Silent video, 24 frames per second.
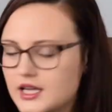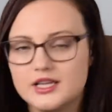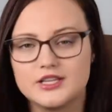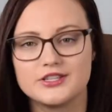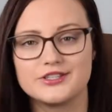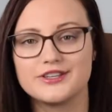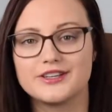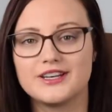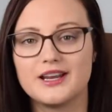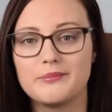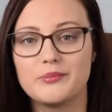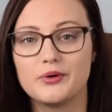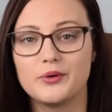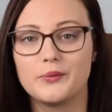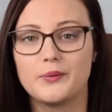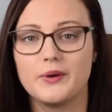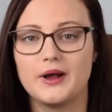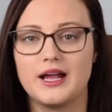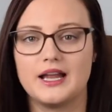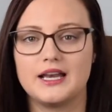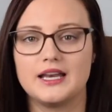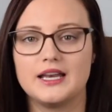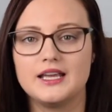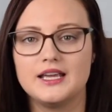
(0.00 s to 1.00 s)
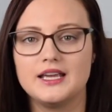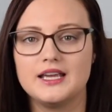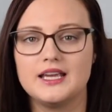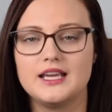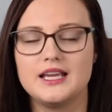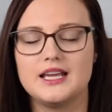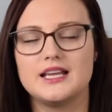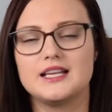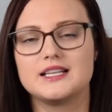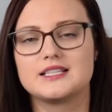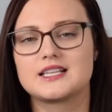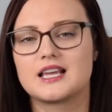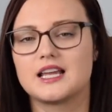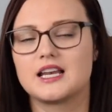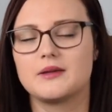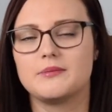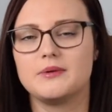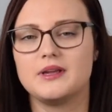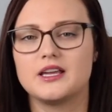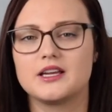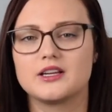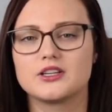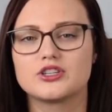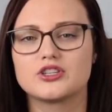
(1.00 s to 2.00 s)
So number 1 is going to
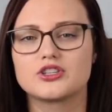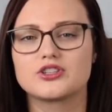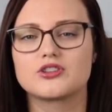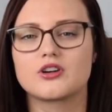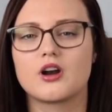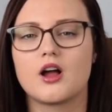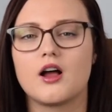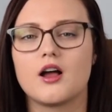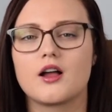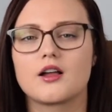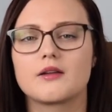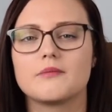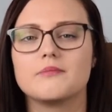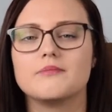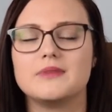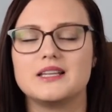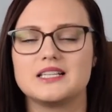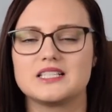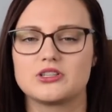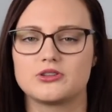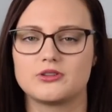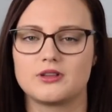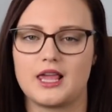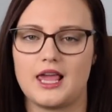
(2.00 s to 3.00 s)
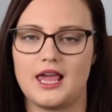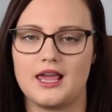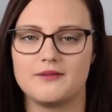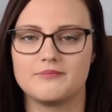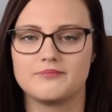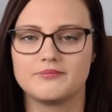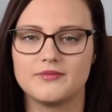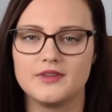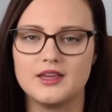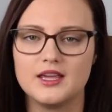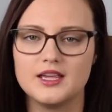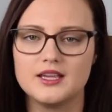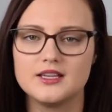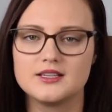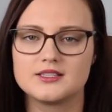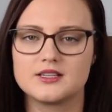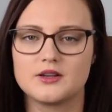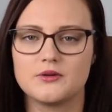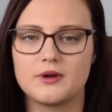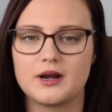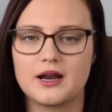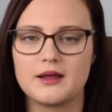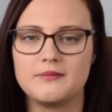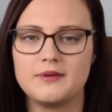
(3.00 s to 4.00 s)
be a strong mental game.
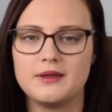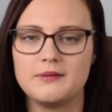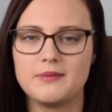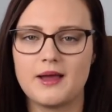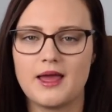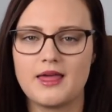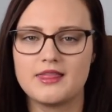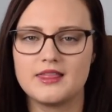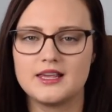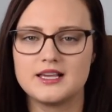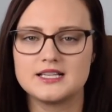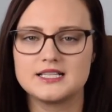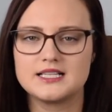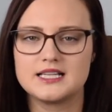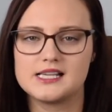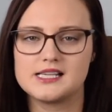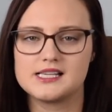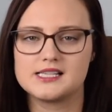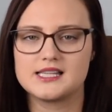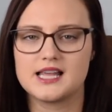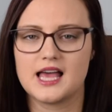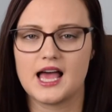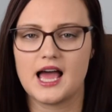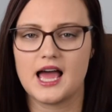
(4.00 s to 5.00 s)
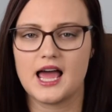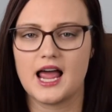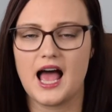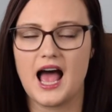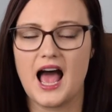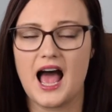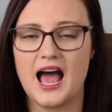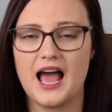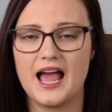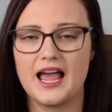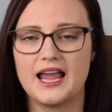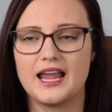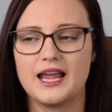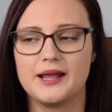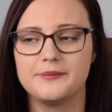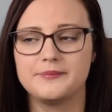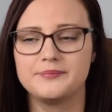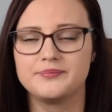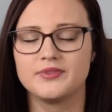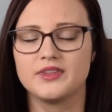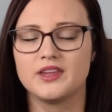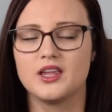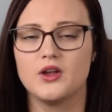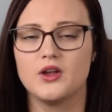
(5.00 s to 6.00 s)
So what I mean by this is that I
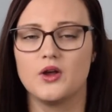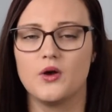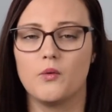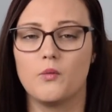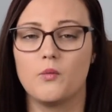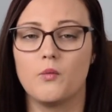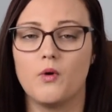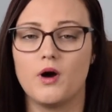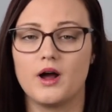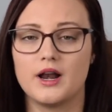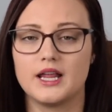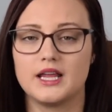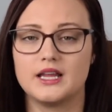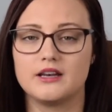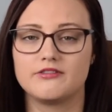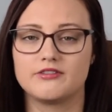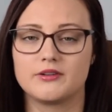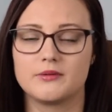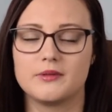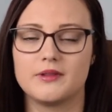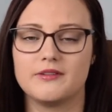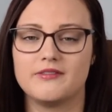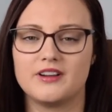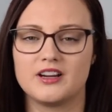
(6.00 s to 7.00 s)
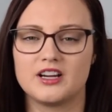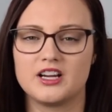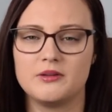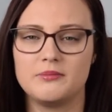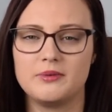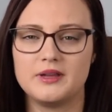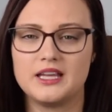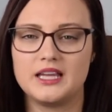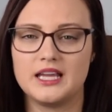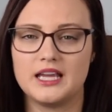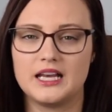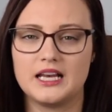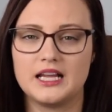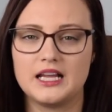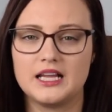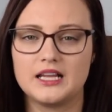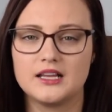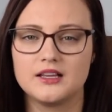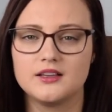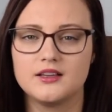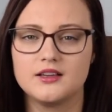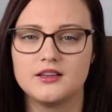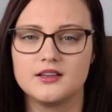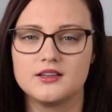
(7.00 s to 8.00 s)
wanted from the very
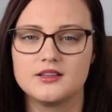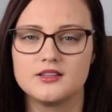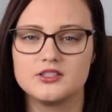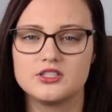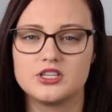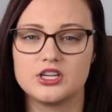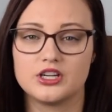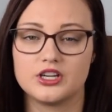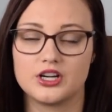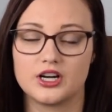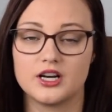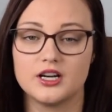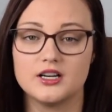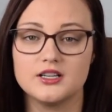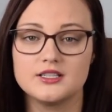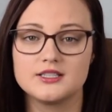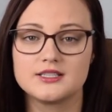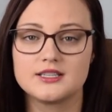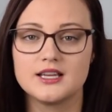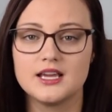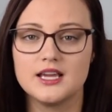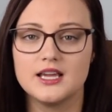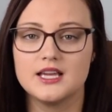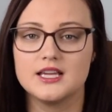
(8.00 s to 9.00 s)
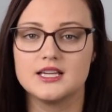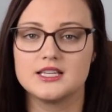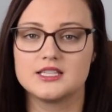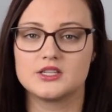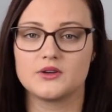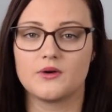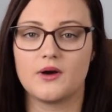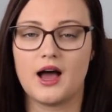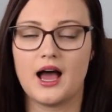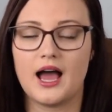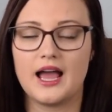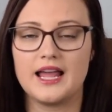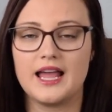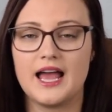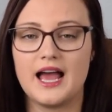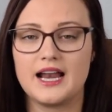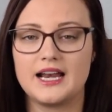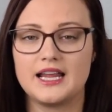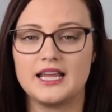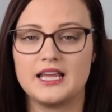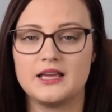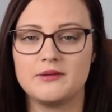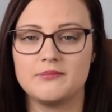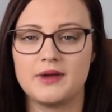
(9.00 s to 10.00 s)
beginning to nurse, so I
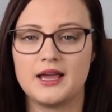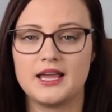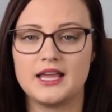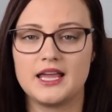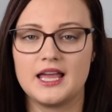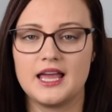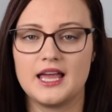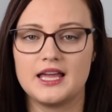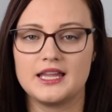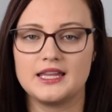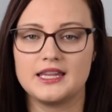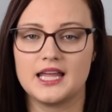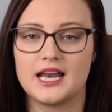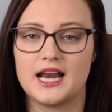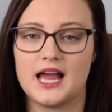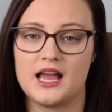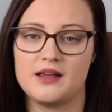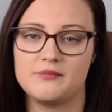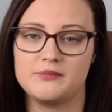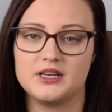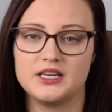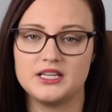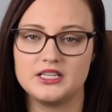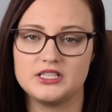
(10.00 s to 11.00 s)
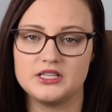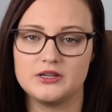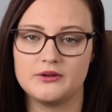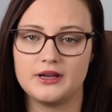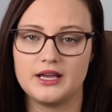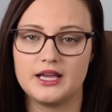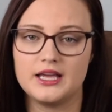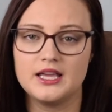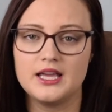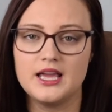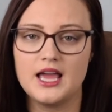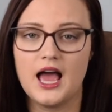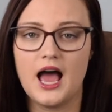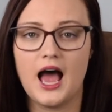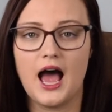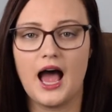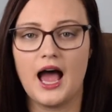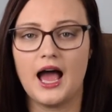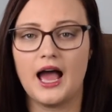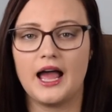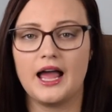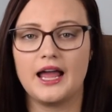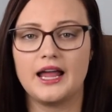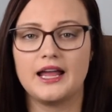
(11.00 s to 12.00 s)
had it in my head that I'm going to do it.
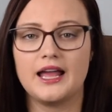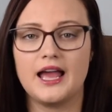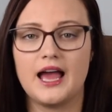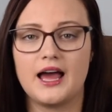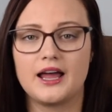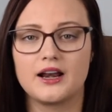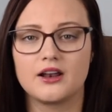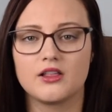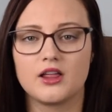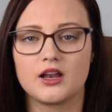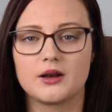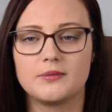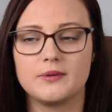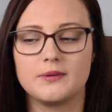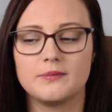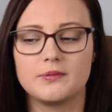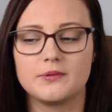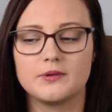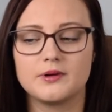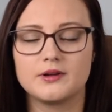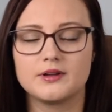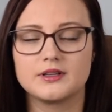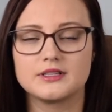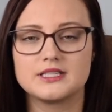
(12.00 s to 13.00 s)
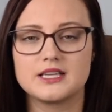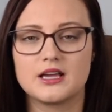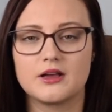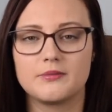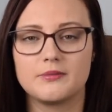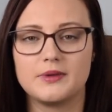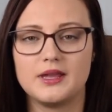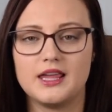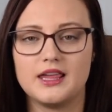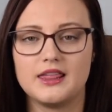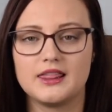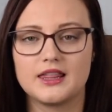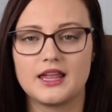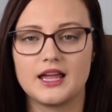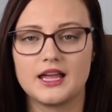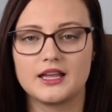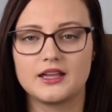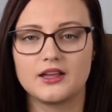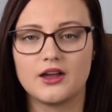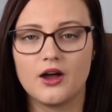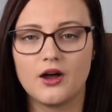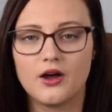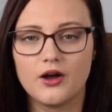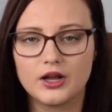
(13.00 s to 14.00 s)
I had a lot of people tell me
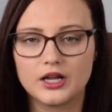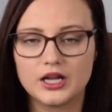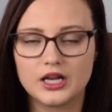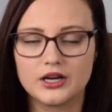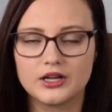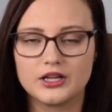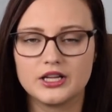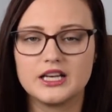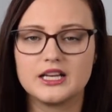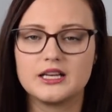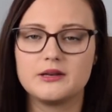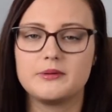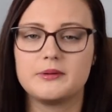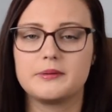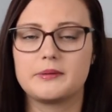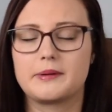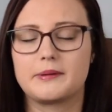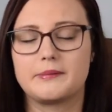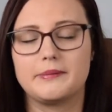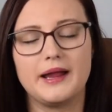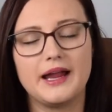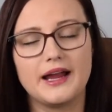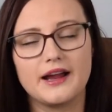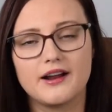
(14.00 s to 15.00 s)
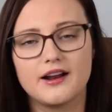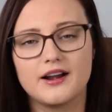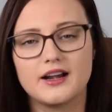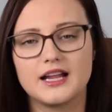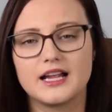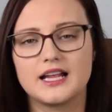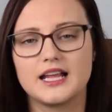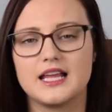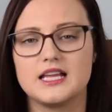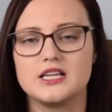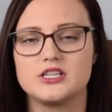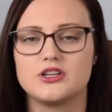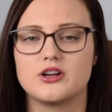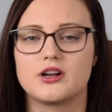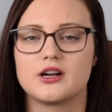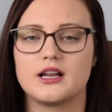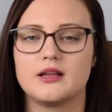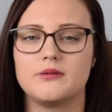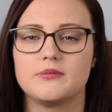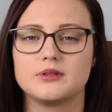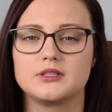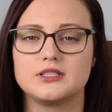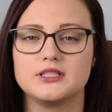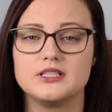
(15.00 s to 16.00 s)
like, oh, you need to be prepared in case you aren't
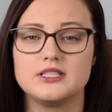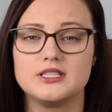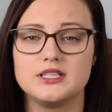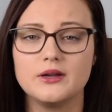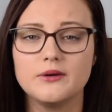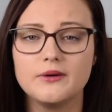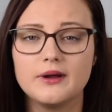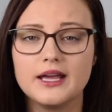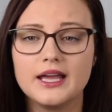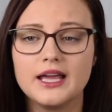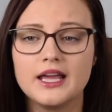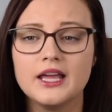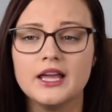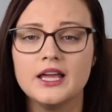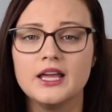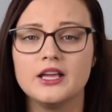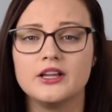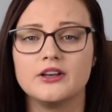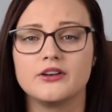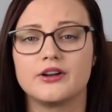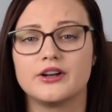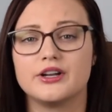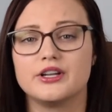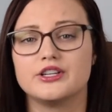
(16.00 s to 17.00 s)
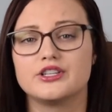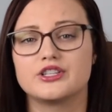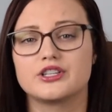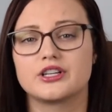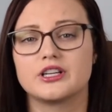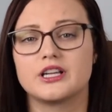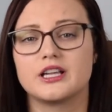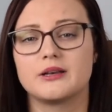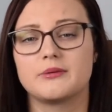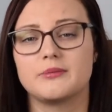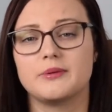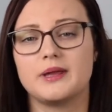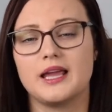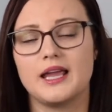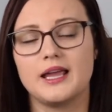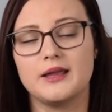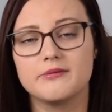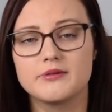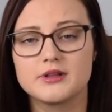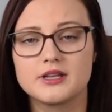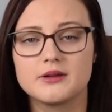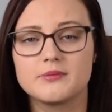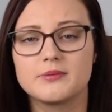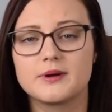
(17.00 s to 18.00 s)
able to do it. Are you sure you're going to be
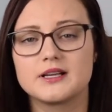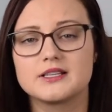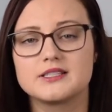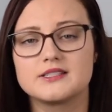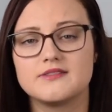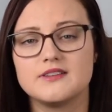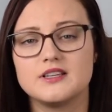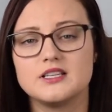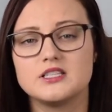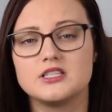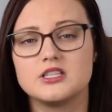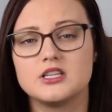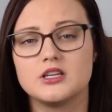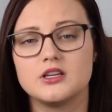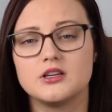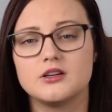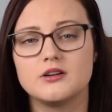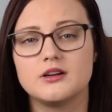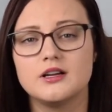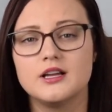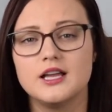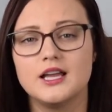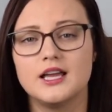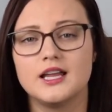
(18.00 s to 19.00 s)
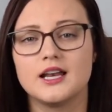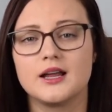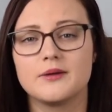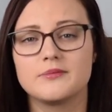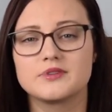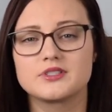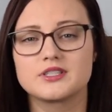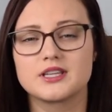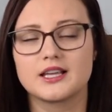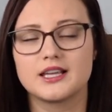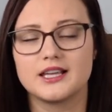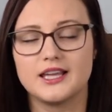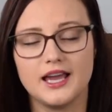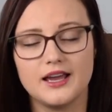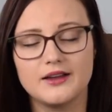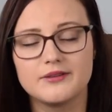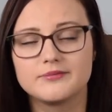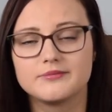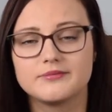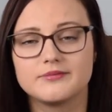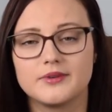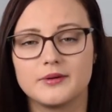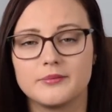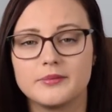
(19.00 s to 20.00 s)
able to breastfeed too? And I'm just like, yeah,
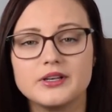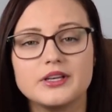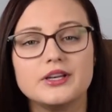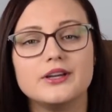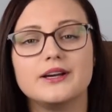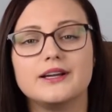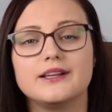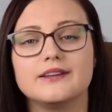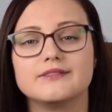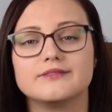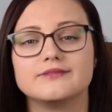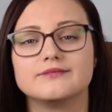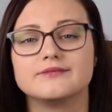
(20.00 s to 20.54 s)
I'm going to do it.